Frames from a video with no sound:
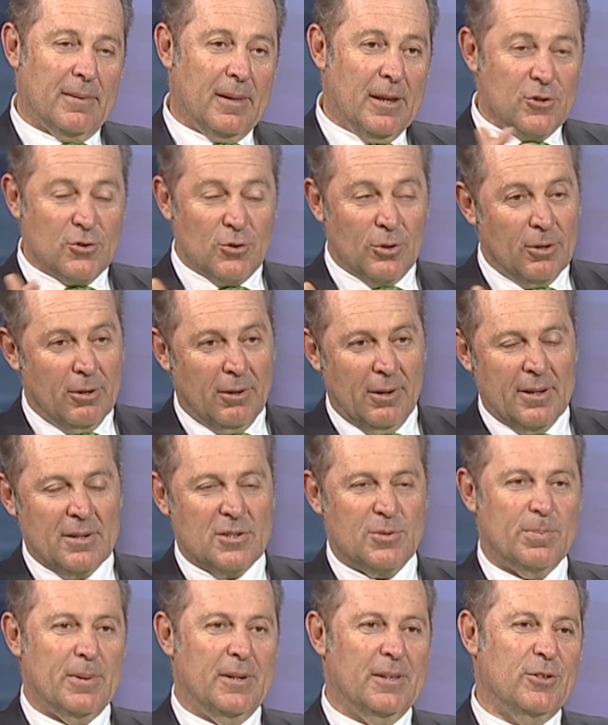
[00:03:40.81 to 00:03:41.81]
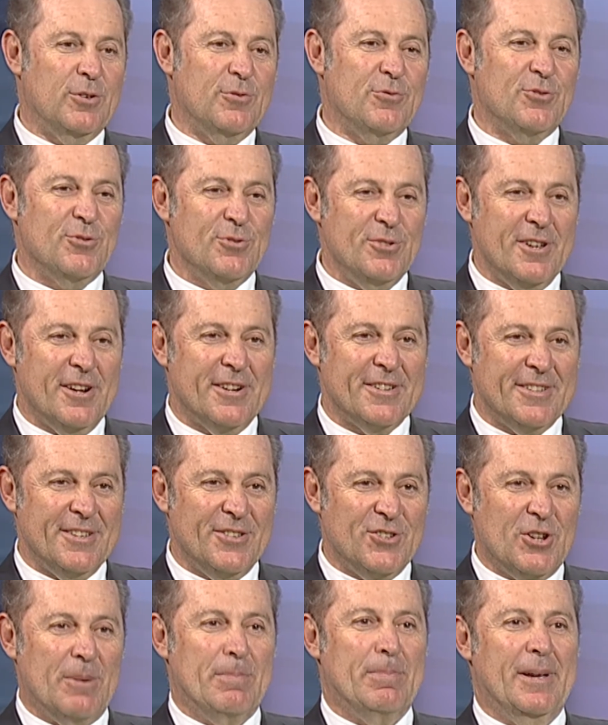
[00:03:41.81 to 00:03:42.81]
As you know, I spent a few years
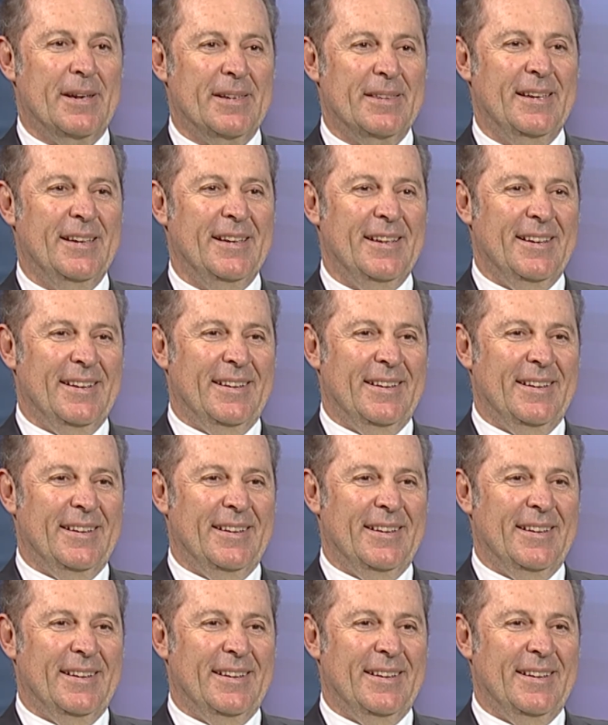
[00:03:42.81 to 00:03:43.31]
in Japan,